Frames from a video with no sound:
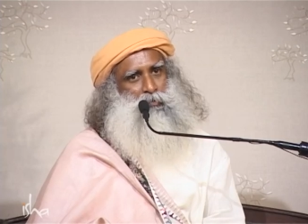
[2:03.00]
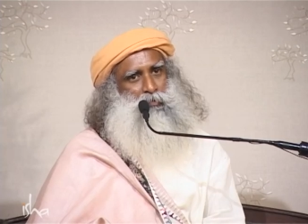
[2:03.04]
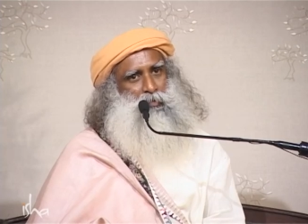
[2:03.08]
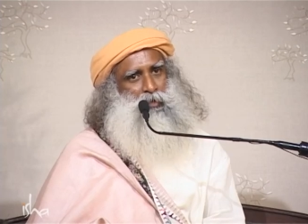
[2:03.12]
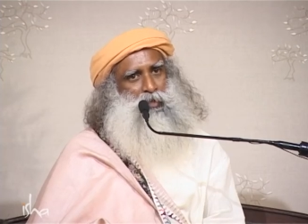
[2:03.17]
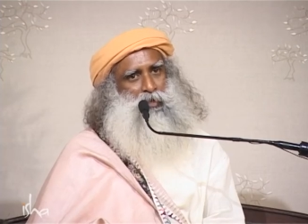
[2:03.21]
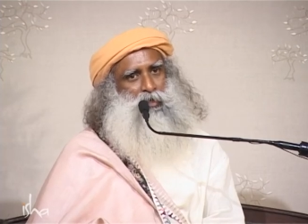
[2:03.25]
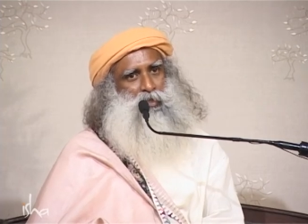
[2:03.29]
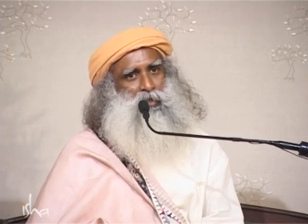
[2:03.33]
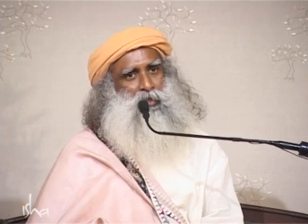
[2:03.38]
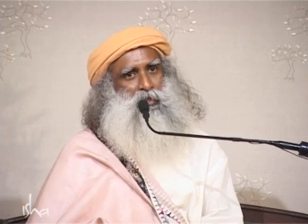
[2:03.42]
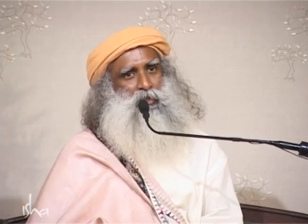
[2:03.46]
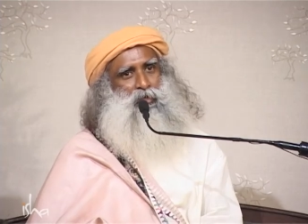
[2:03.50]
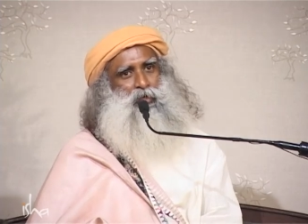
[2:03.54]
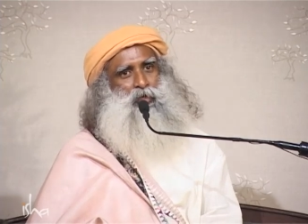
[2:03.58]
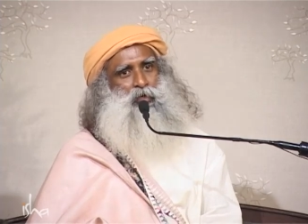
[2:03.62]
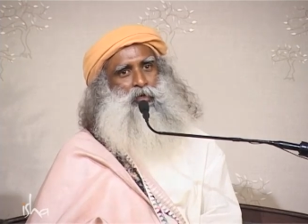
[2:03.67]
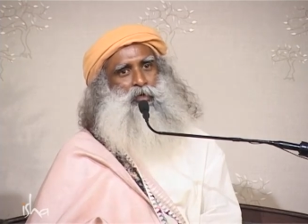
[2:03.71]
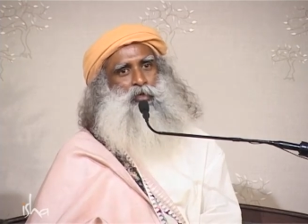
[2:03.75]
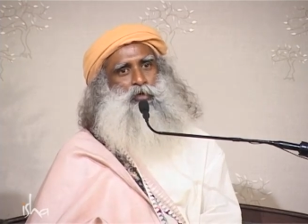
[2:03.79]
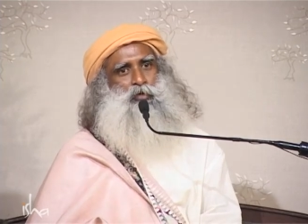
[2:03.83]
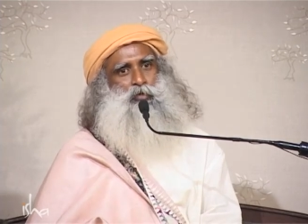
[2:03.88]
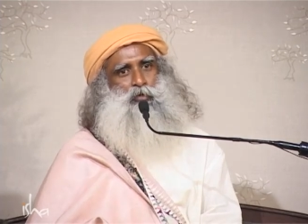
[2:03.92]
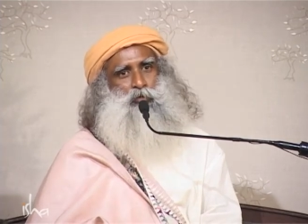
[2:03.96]
am
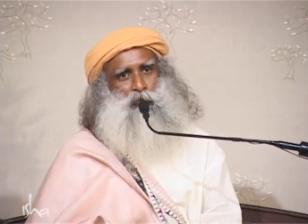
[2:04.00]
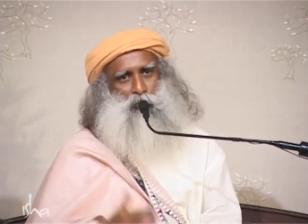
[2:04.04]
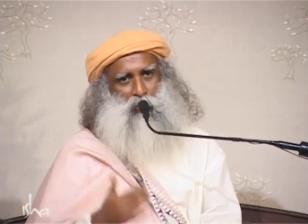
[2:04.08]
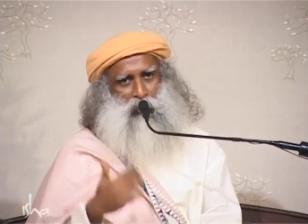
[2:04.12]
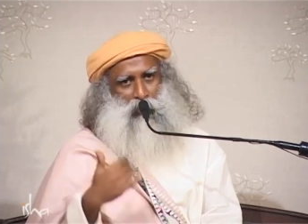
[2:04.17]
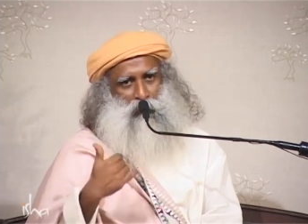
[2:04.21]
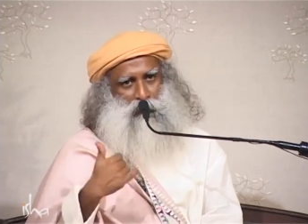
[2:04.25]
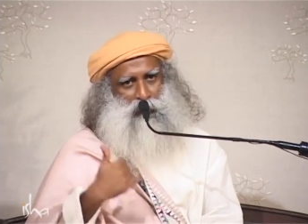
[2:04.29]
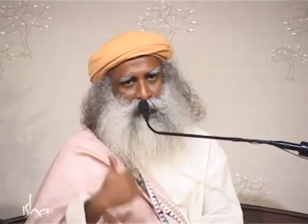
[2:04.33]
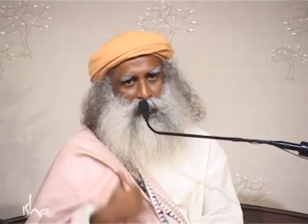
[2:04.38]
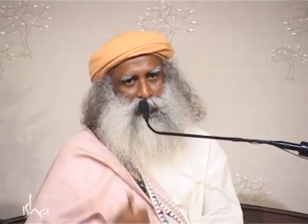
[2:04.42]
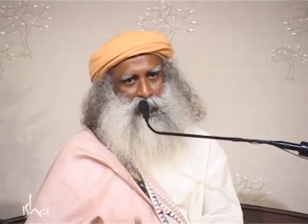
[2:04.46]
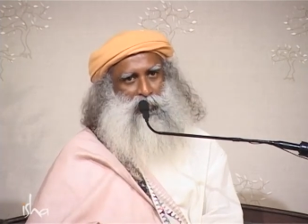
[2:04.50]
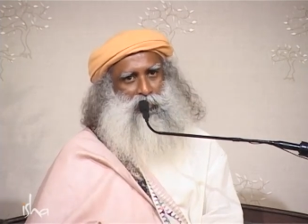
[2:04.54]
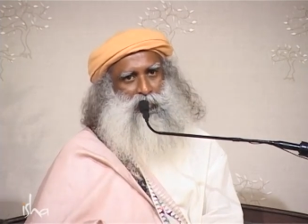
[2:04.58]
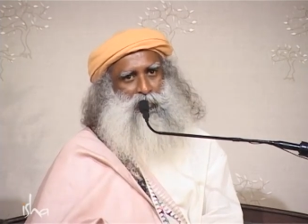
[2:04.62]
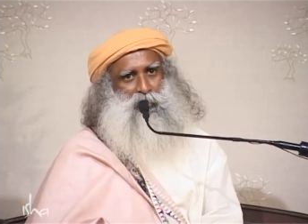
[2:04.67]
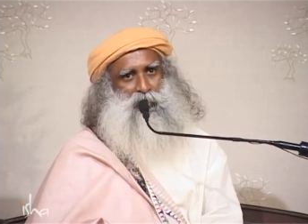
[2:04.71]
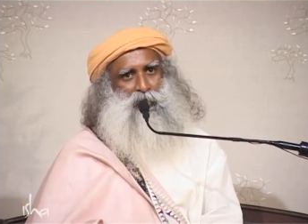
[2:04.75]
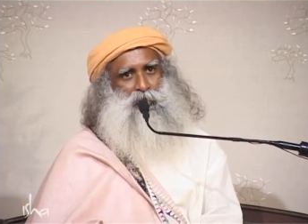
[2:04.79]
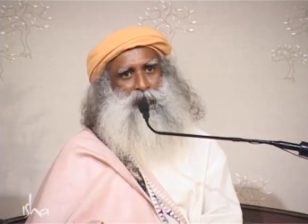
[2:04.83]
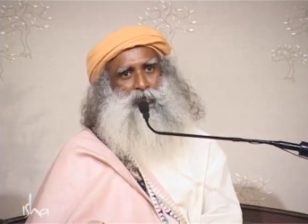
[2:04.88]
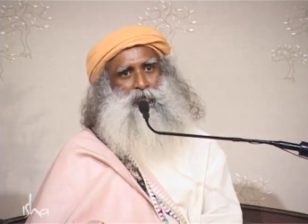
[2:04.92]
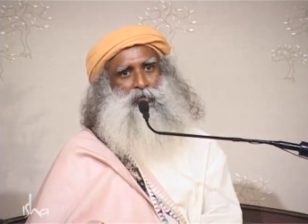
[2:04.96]
speaking, you know I am
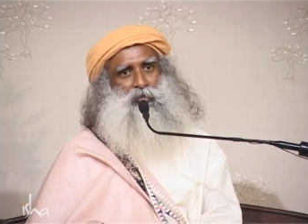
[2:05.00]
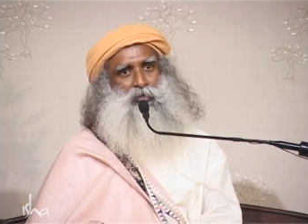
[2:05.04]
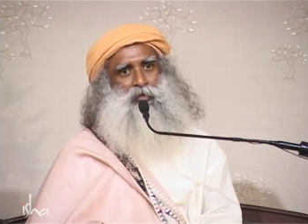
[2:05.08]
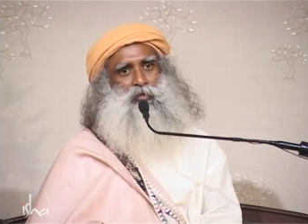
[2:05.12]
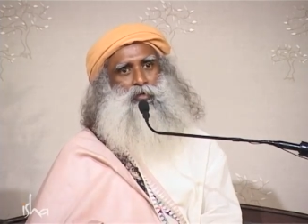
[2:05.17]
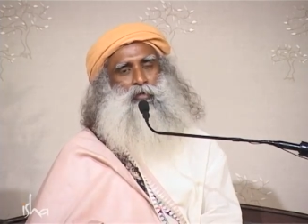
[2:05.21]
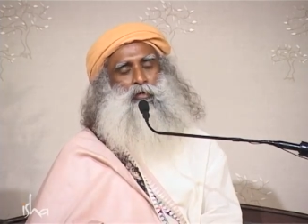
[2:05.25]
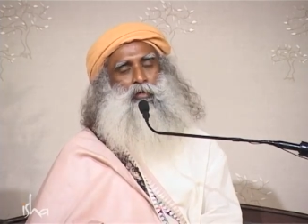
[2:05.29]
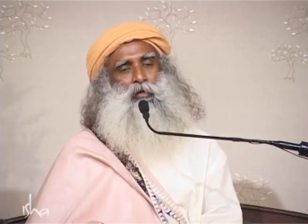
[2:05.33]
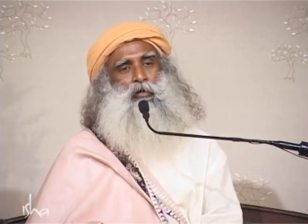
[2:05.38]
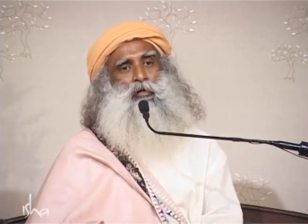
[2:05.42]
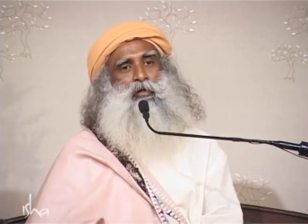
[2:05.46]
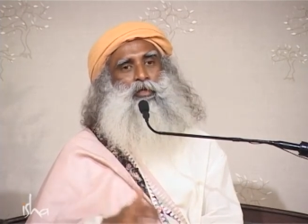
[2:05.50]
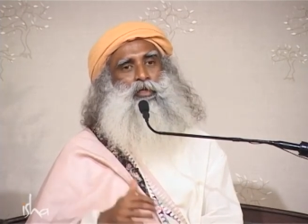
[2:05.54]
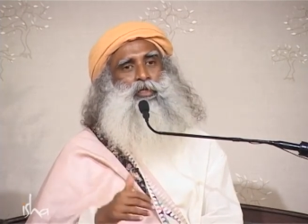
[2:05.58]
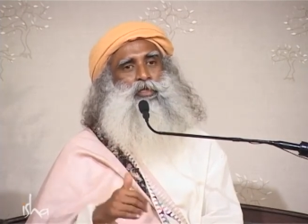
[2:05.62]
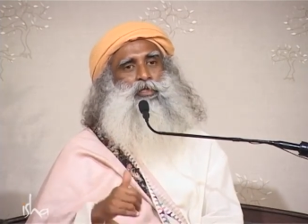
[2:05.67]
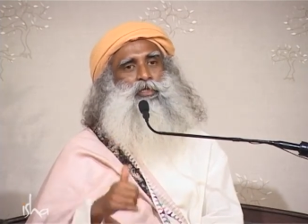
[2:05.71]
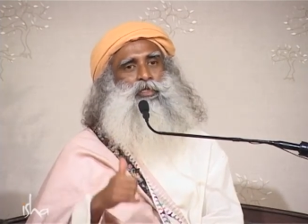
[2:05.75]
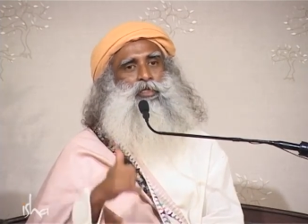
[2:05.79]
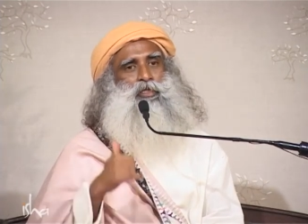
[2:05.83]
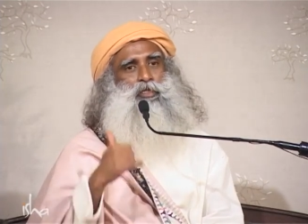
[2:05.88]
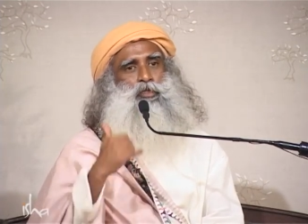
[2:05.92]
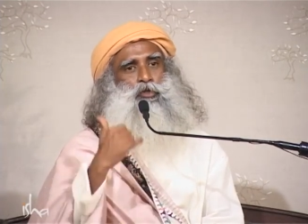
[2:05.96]
sitting here, all
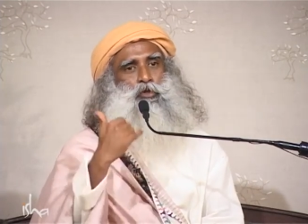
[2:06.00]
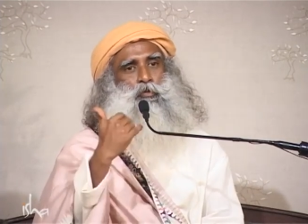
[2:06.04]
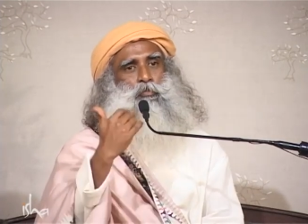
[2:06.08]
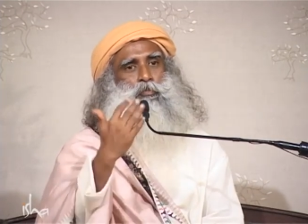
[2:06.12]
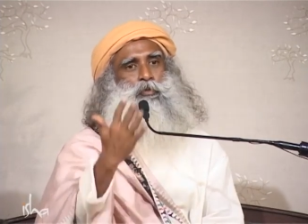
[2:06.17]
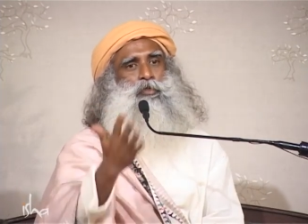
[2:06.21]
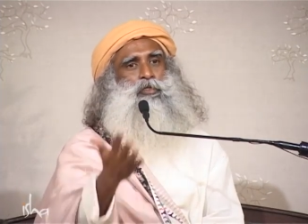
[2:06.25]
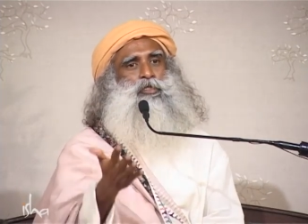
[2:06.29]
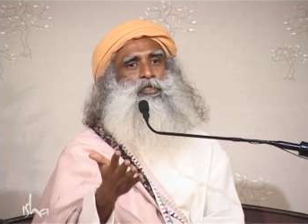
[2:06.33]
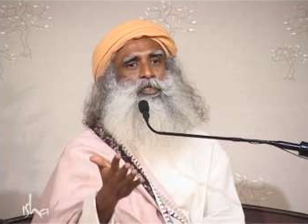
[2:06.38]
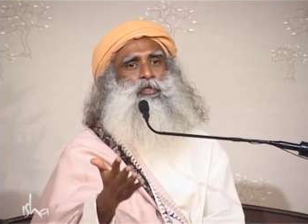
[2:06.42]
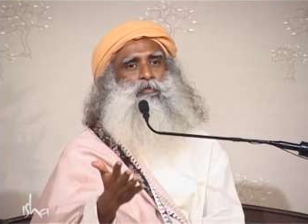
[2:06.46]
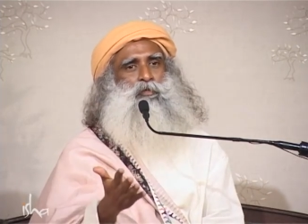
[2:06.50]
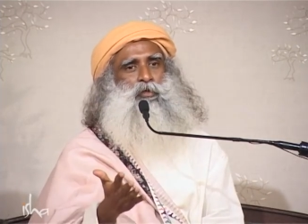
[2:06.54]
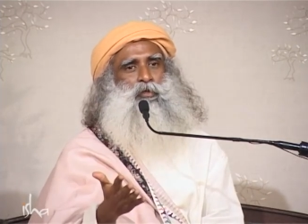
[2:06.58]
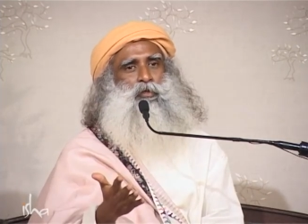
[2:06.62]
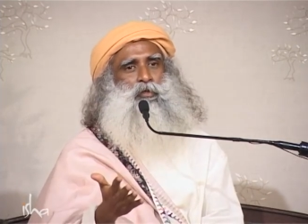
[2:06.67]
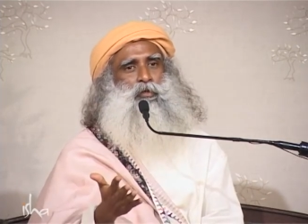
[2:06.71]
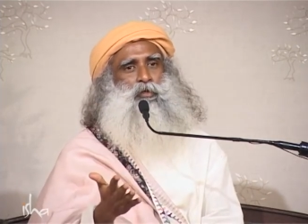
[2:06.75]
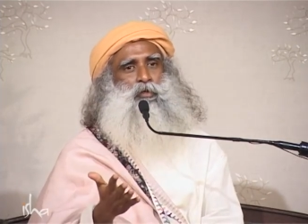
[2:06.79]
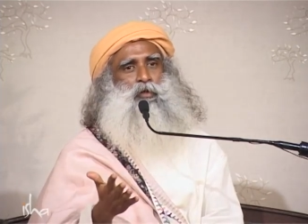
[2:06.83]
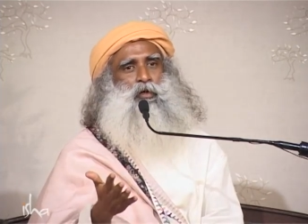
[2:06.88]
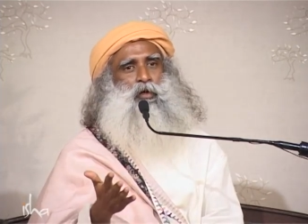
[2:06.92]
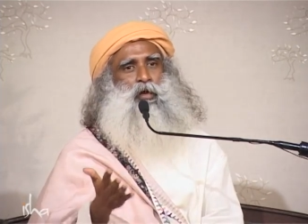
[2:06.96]
these things you're
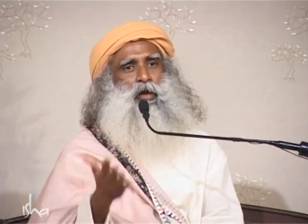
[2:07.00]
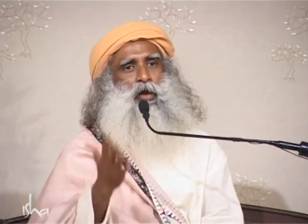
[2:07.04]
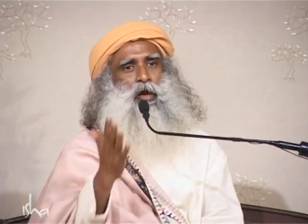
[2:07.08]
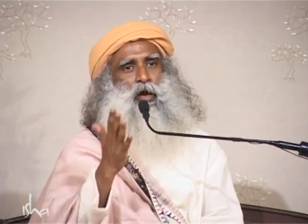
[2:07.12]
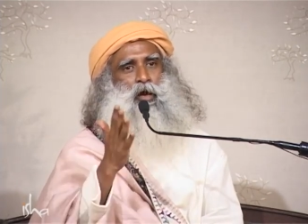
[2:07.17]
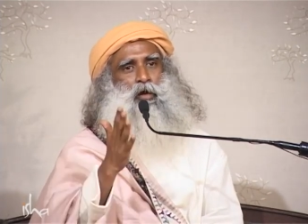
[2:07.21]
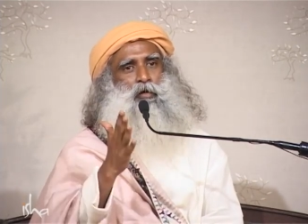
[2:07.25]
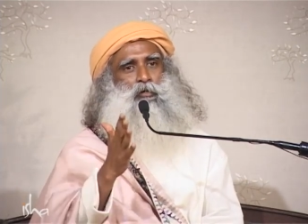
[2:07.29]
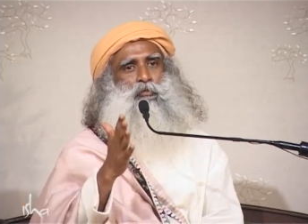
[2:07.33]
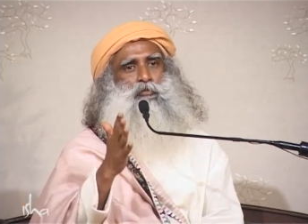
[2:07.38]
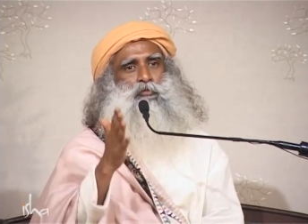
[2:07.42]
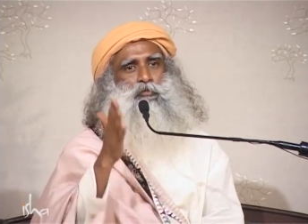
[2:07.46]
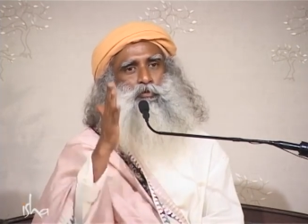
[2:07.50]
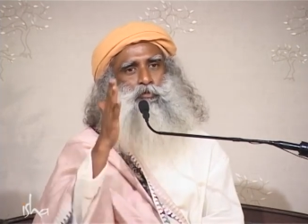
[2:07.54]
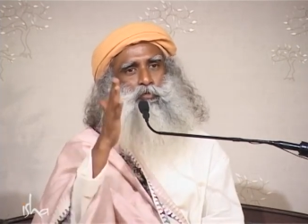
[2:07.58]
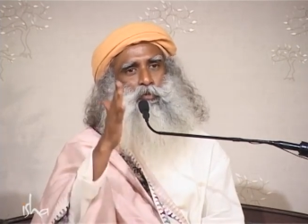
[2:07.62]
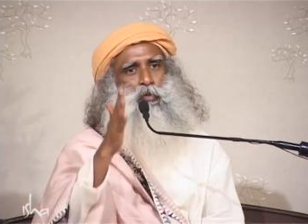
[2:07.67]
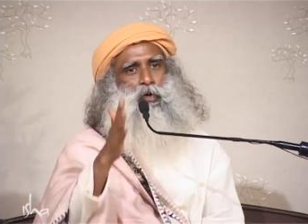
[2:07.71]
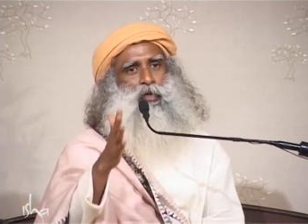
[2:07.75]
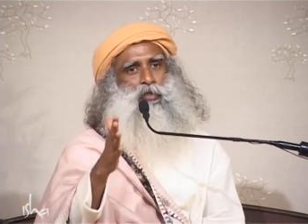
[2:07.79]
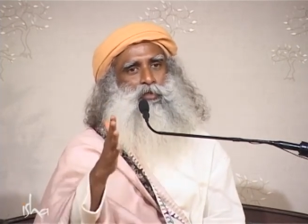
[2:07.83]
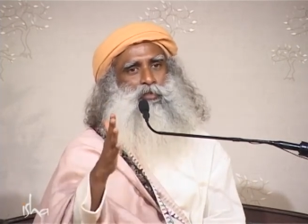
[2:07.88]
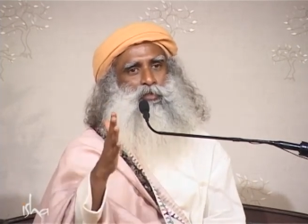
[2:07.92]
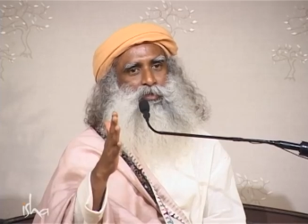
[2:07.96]
perceiving. How?
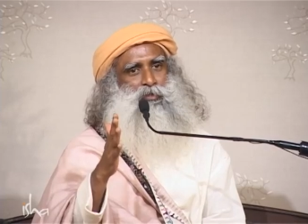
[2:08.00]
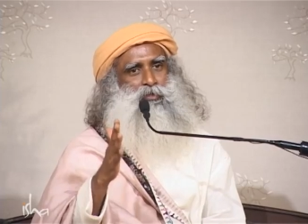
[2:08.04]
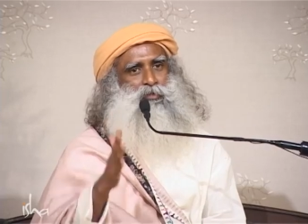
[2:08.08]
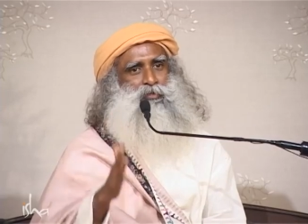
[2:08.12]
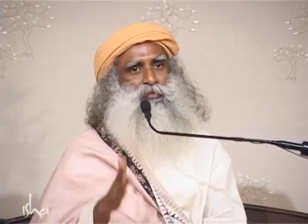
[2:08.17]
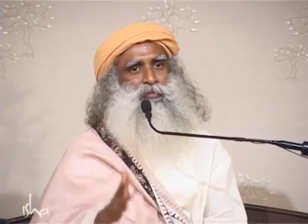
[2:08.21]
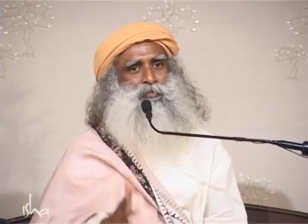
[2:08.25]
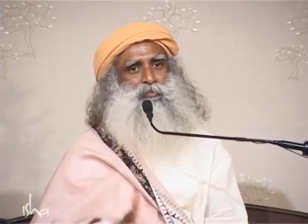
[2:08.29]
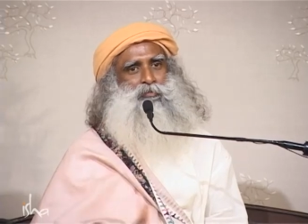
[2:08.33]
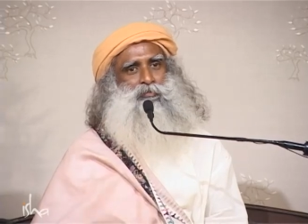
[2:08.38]
Through what?